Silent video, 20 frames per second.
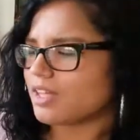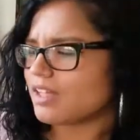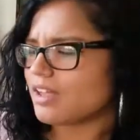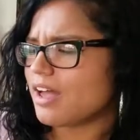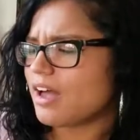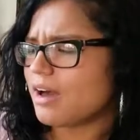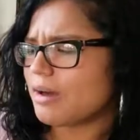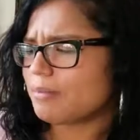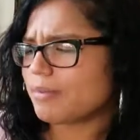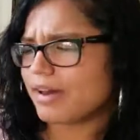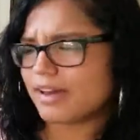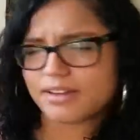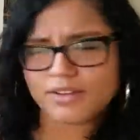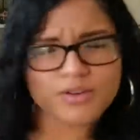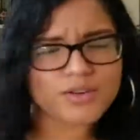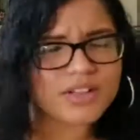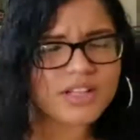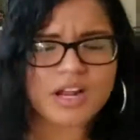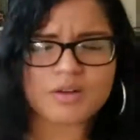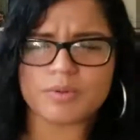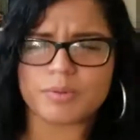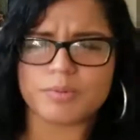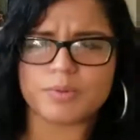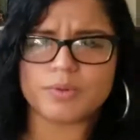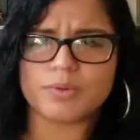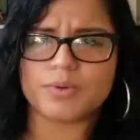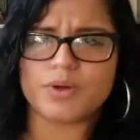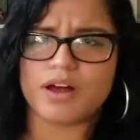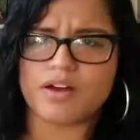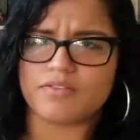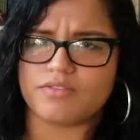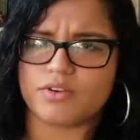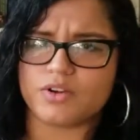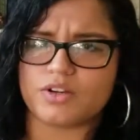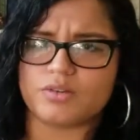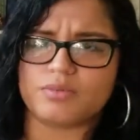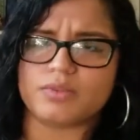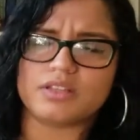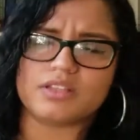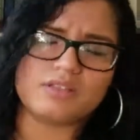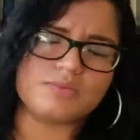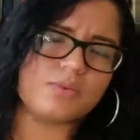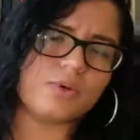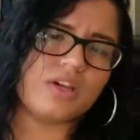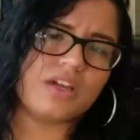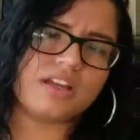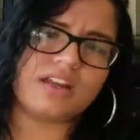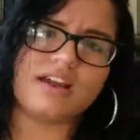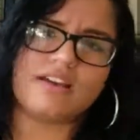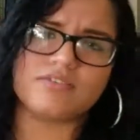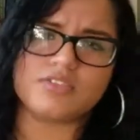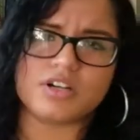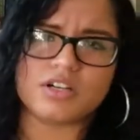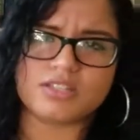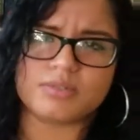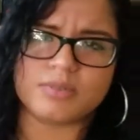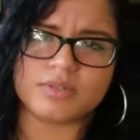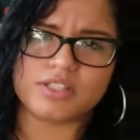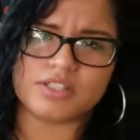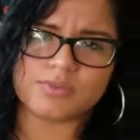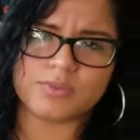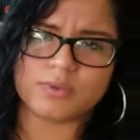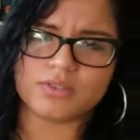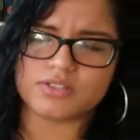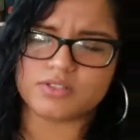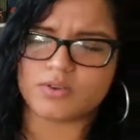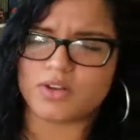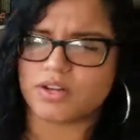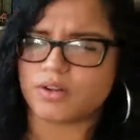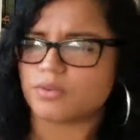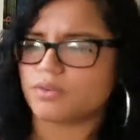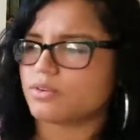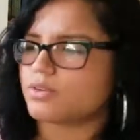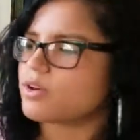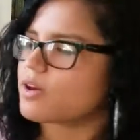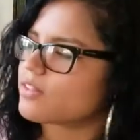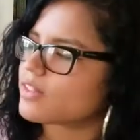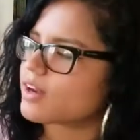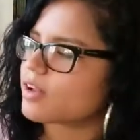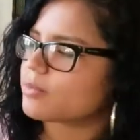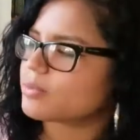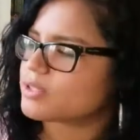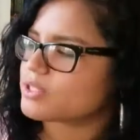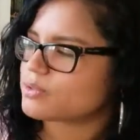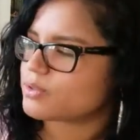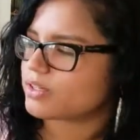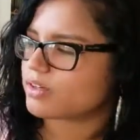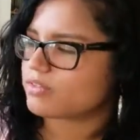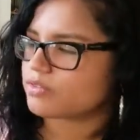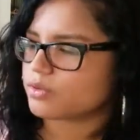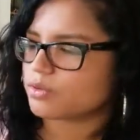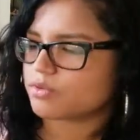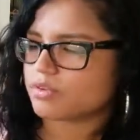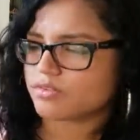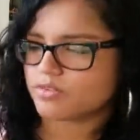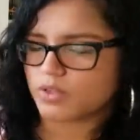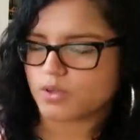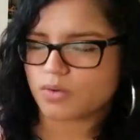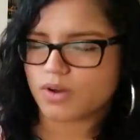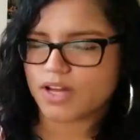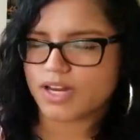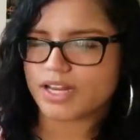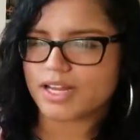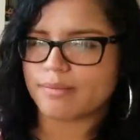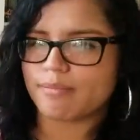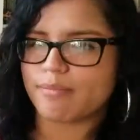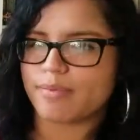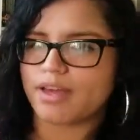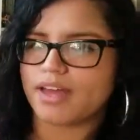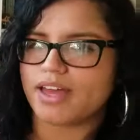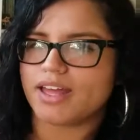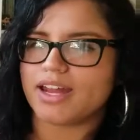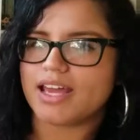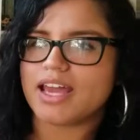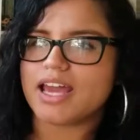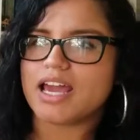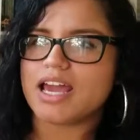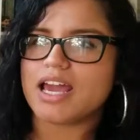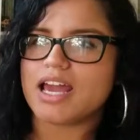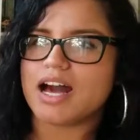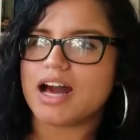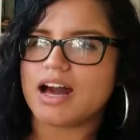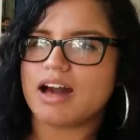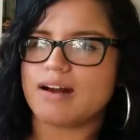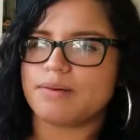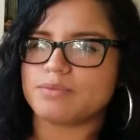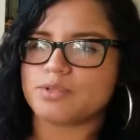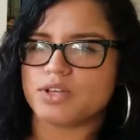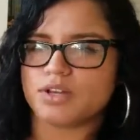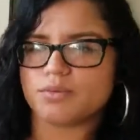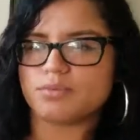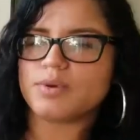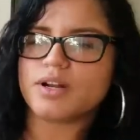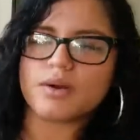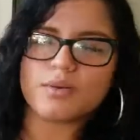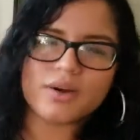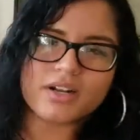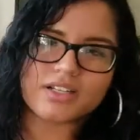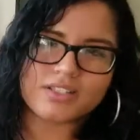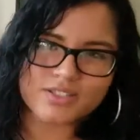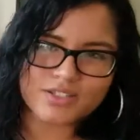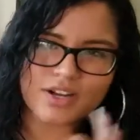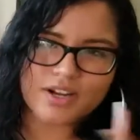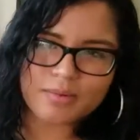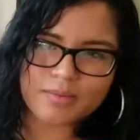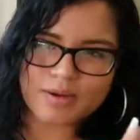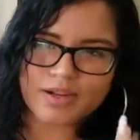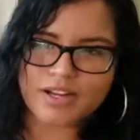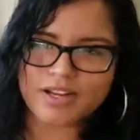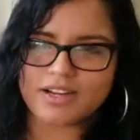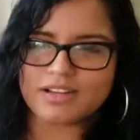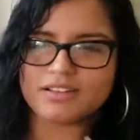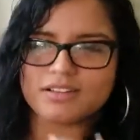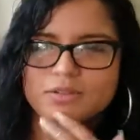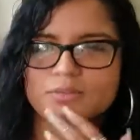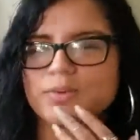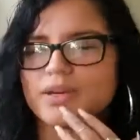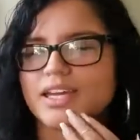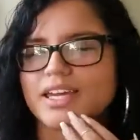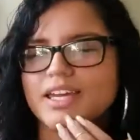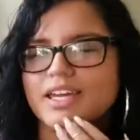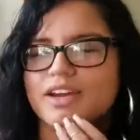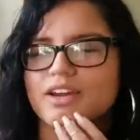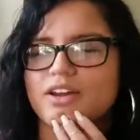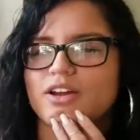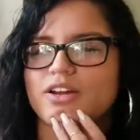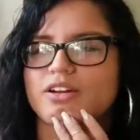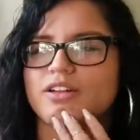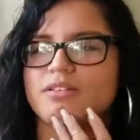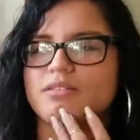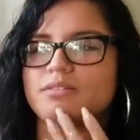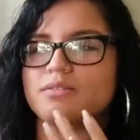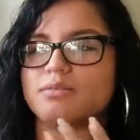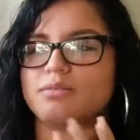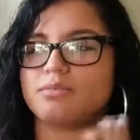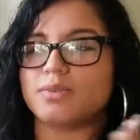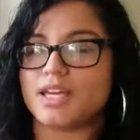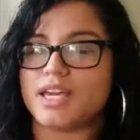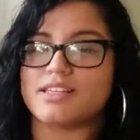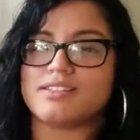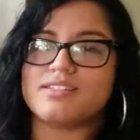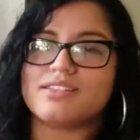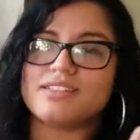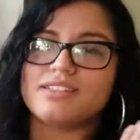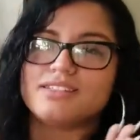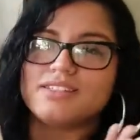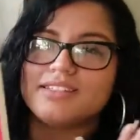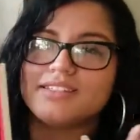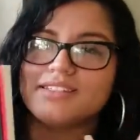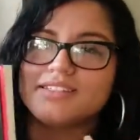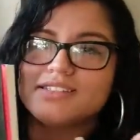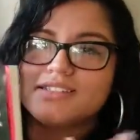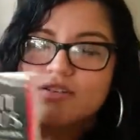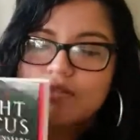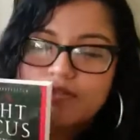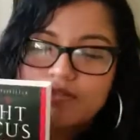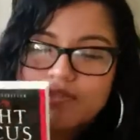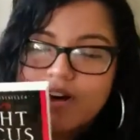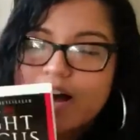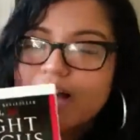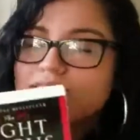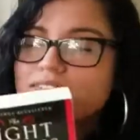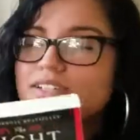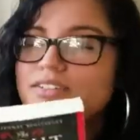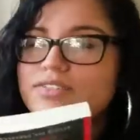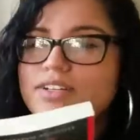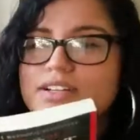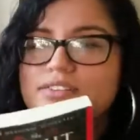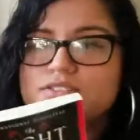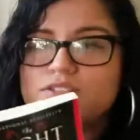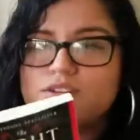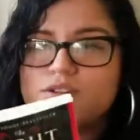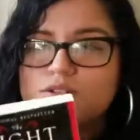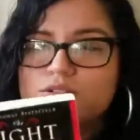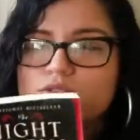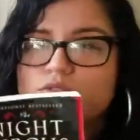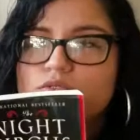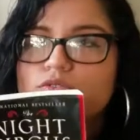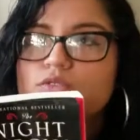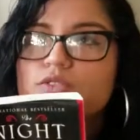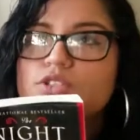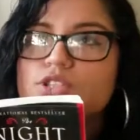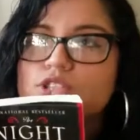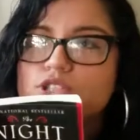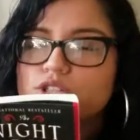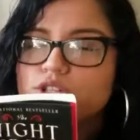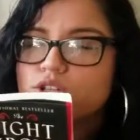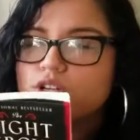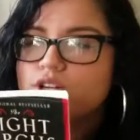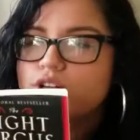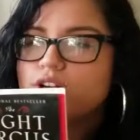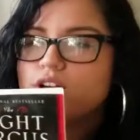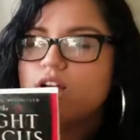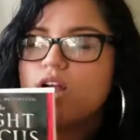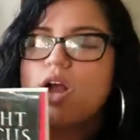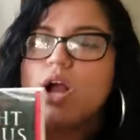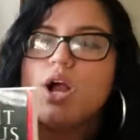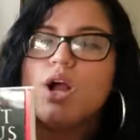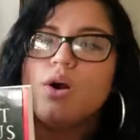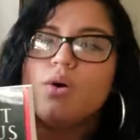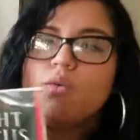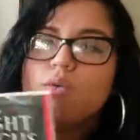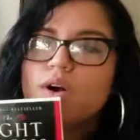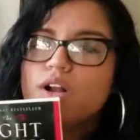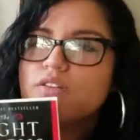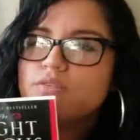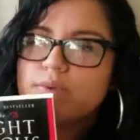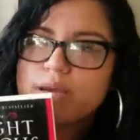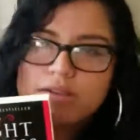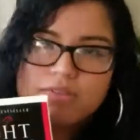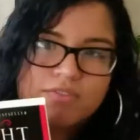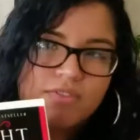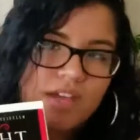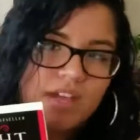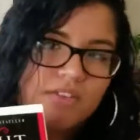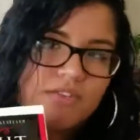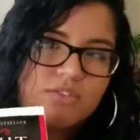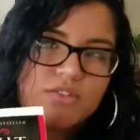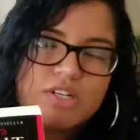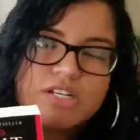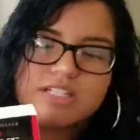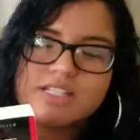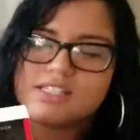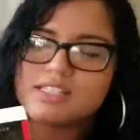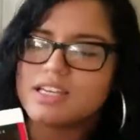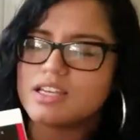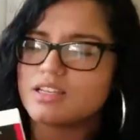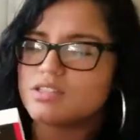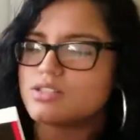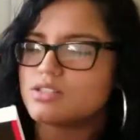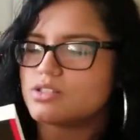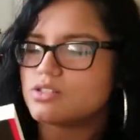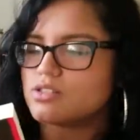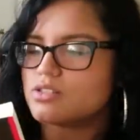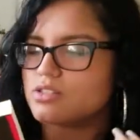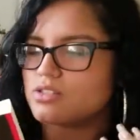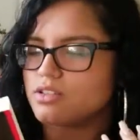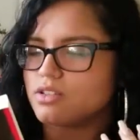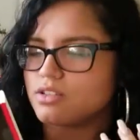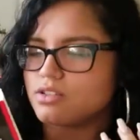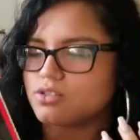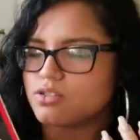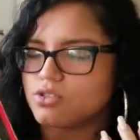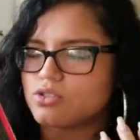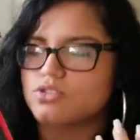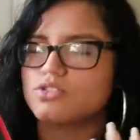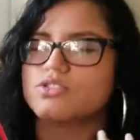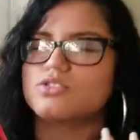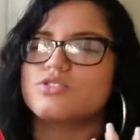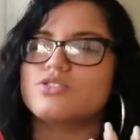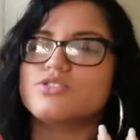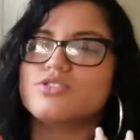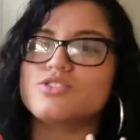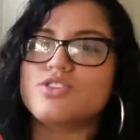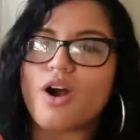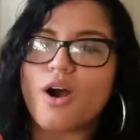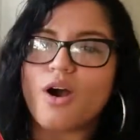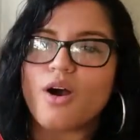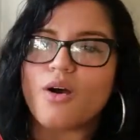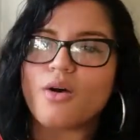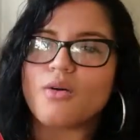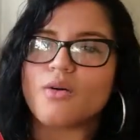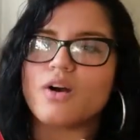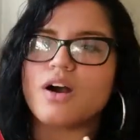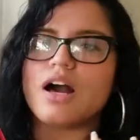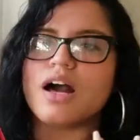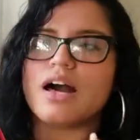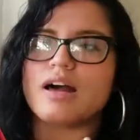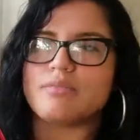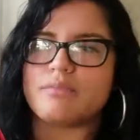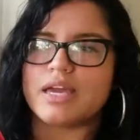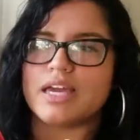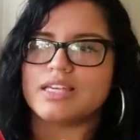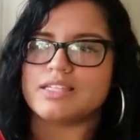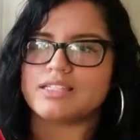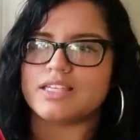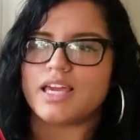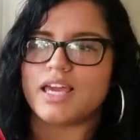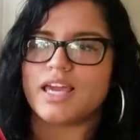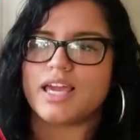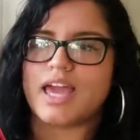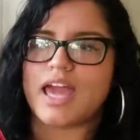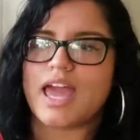Um, I know a lot of people have heard about this book and have talked about this book, so I don't know that I'll be doing a full review on it, but um, so I, but I want to talk about it a little bit here. But yes, this is five out of five stars for sure. One of my favorites. It's just so amazing.